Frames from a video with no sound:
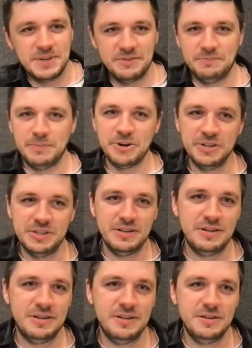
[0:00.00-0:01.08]
kind of parent
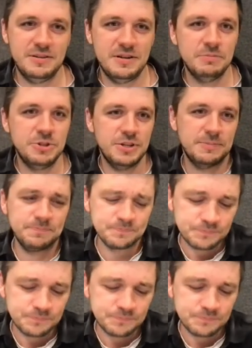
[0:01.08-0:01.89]
uh, object